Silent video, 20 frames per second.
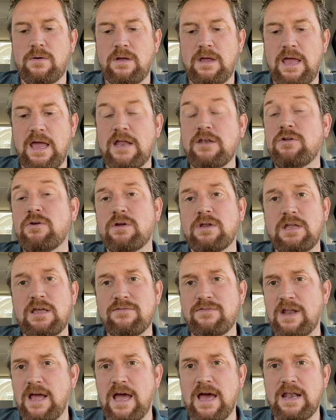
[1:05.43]
And you could
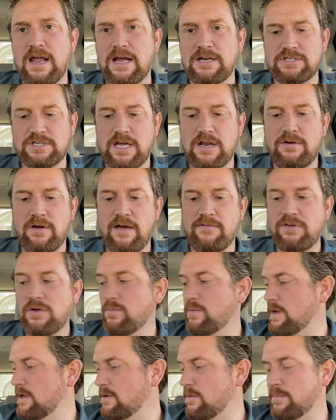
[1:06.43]
even add, actually, I don't have any
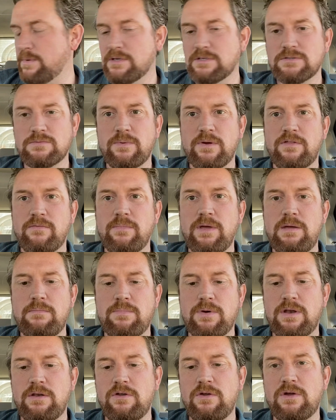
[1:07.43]
wiggle bills with me,
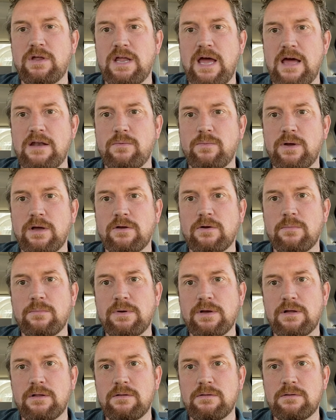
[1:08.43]
but you could add a wiggle
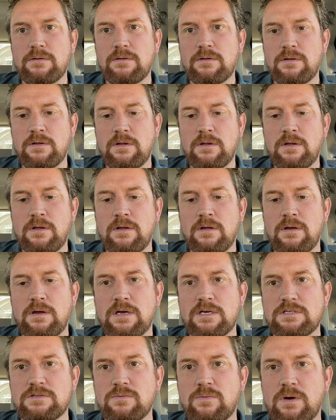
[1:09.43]
bill
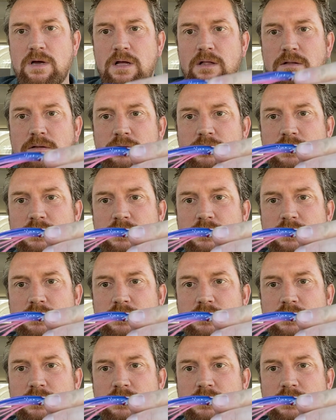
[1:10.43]
as well.